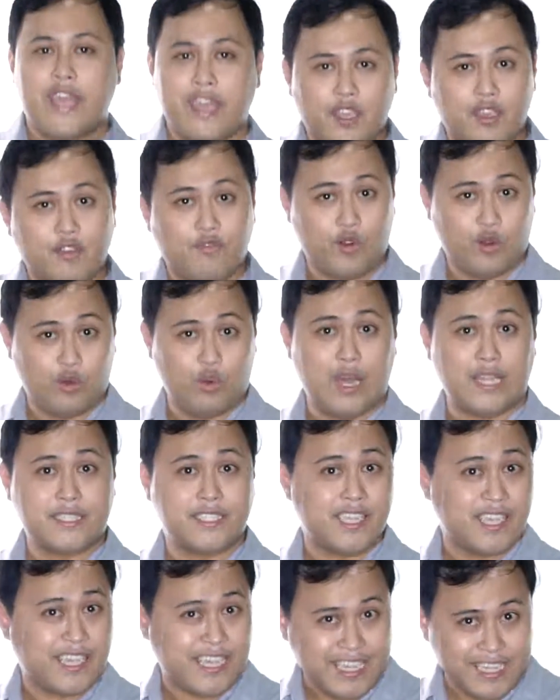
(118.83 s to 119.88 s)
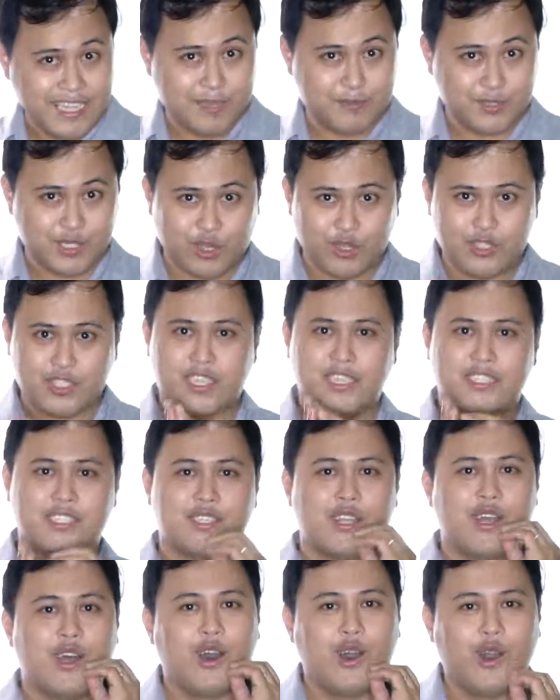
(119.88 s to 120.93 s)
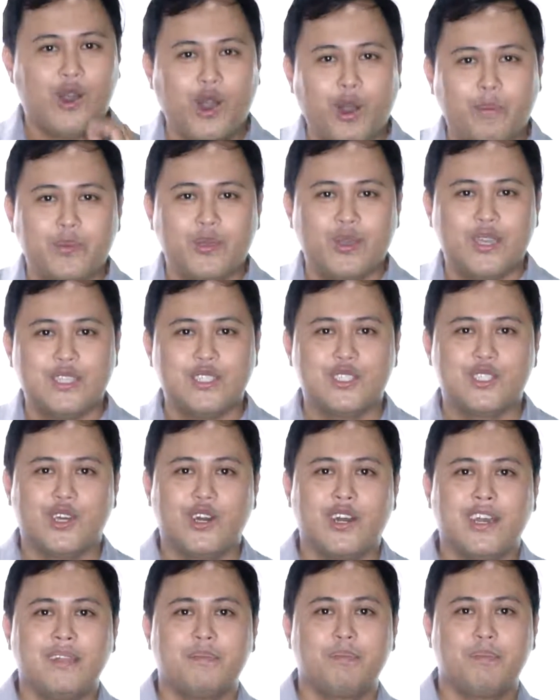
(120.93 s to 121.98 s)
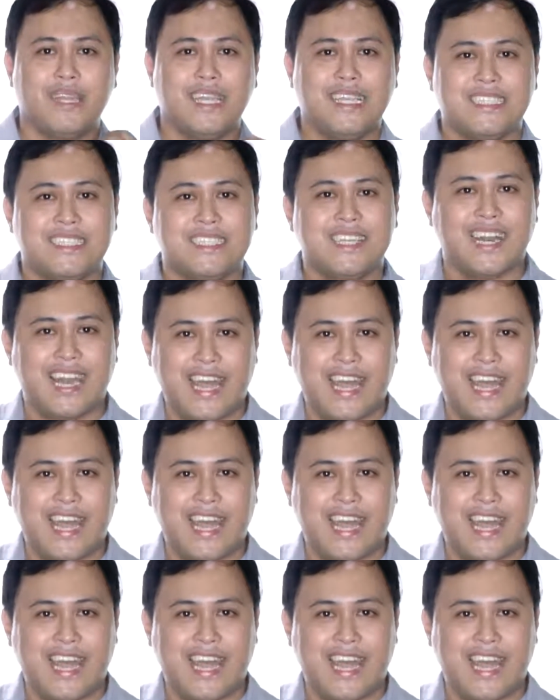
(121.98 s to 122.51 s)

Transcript: thank you for watching InHIM Socials. Hope you enjoyed. Please